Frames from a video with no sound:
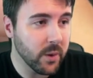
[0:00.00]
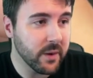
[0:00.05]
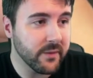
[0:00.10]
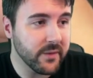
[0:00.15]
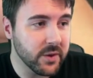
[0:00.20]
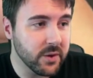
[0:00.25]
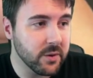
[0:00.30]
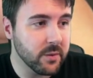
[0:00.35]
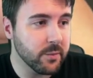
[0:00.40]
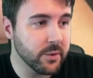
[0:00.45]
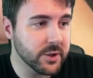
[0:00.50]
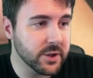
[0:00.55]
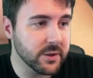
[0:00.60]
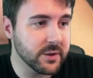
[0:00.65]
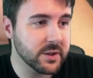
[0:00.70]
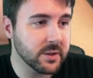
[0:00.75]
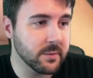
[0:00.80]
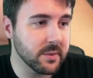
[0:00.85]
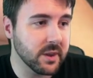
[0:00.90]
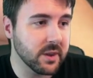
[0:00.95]
if you
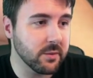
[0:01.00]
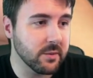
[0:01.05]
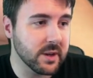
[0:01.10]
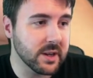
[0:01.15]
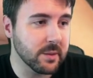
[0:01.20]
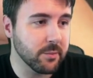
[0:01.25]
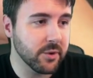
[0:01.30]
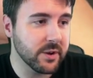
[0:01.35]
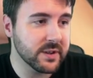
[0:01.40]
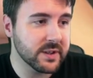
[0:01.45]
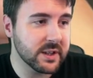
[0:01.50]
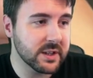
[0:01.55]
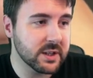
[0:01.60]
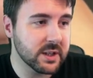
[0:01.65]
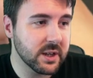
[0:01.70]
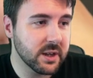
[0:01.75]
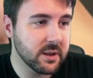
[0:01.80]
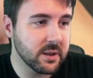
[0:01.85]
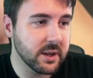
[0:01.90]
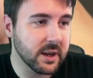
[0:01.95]
produce them in 3D printed,
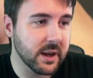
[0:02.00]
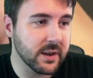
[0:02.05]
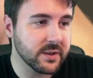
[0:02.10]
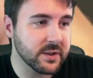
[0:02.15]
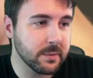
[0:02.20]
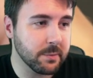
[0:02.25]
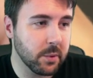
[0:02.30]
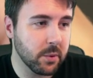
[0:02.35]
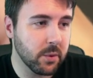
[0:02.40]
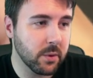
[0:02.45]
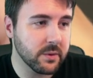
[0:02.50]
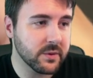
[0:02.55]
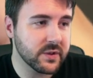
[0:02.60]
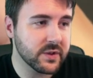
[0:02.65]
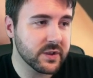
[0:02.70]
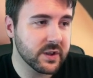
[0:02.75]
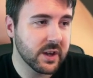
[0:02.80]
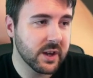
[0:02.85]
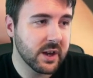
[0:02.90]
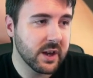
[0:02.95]
you get
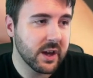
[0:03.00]
supports,